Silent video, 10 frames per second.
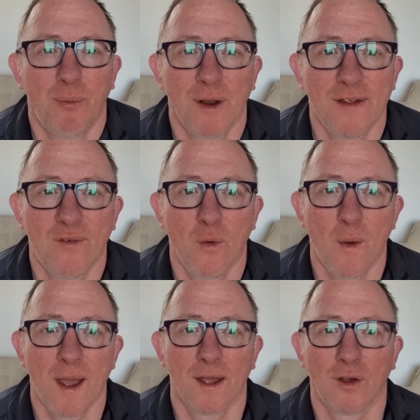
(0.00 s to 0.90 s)
pray for
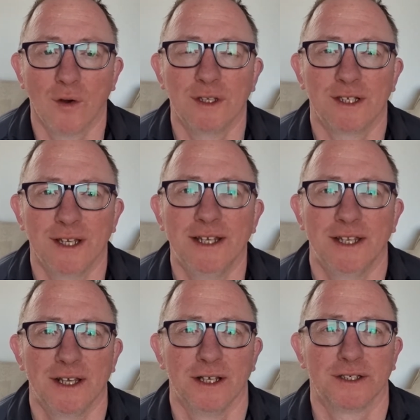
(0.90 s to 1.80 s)
where God is
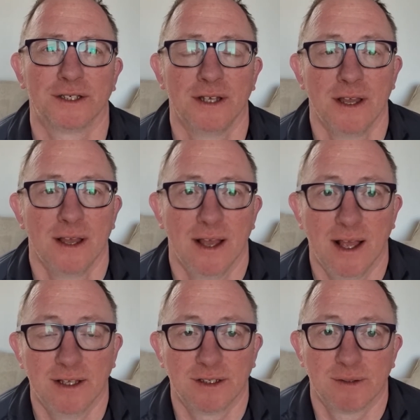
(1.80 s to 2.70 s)
leading us
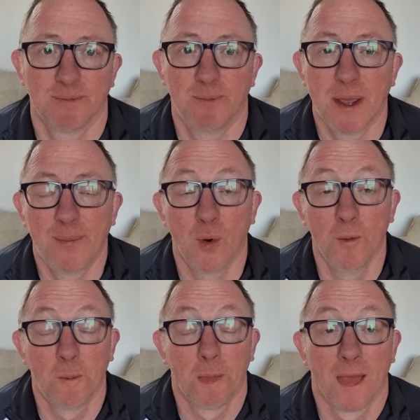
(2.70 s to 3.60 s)
as people,